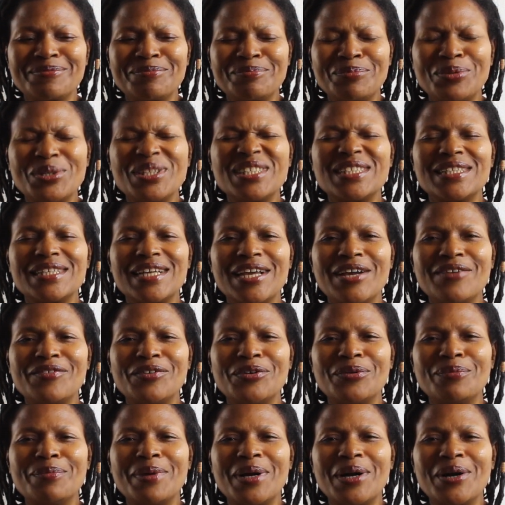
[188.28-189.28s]
put
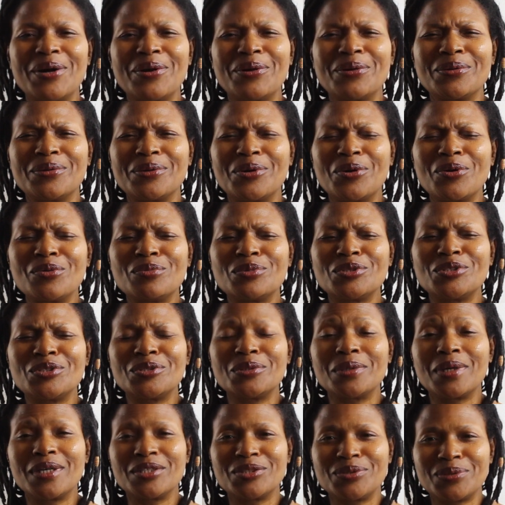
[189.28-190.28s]
together about almost
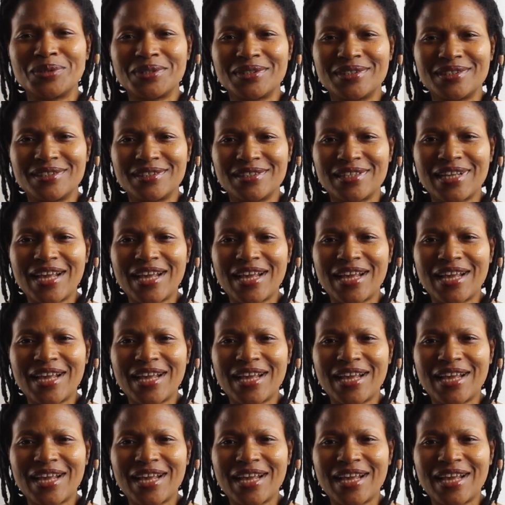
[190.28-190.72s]
200